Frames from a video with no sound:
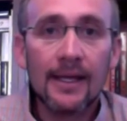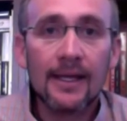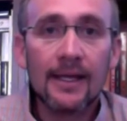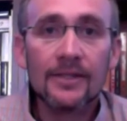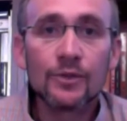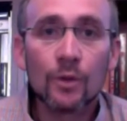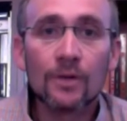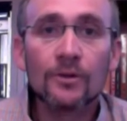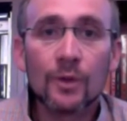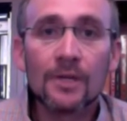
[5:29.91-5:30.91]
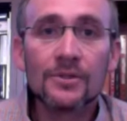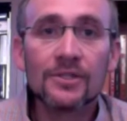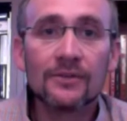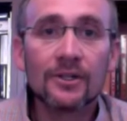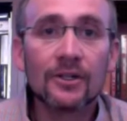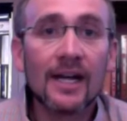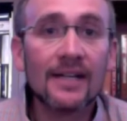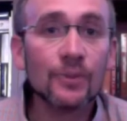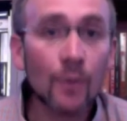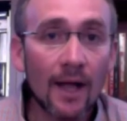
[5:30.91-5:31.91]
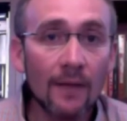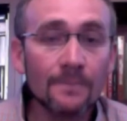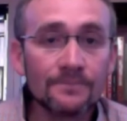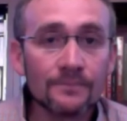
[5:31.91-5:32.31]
It is worth 20% of your grade as well.